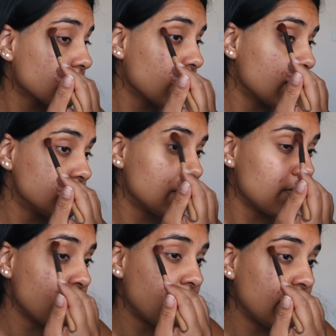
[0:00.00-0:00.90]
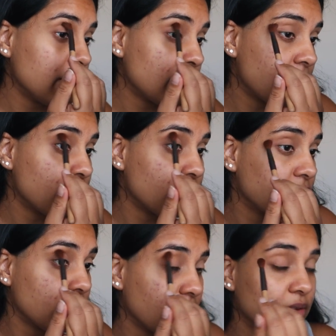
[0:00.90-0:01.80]
Because the main kind
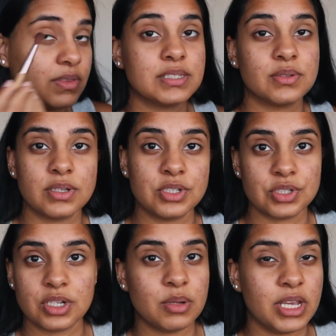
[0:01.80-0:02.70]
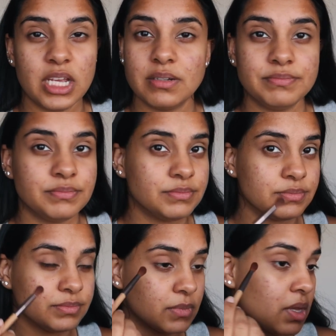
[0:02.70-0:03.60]
of thing of this look is just gonna be
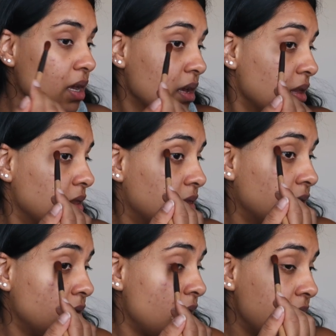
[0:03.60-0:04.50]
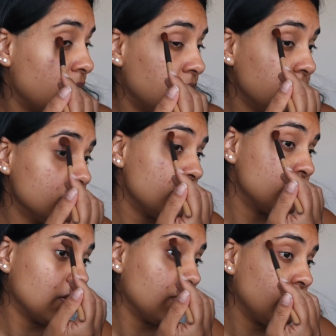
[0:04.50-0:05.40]
the liner, so I
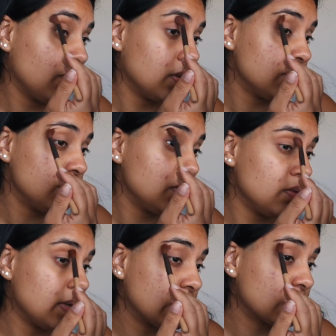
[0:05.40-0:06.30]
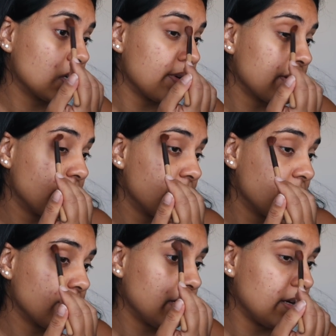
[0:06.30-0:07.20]
don't really want too much going on
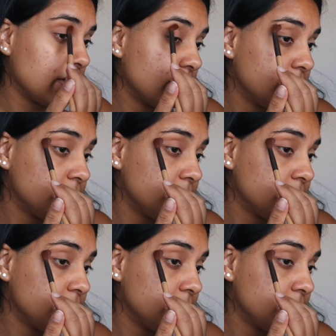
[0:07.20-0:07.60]
over here.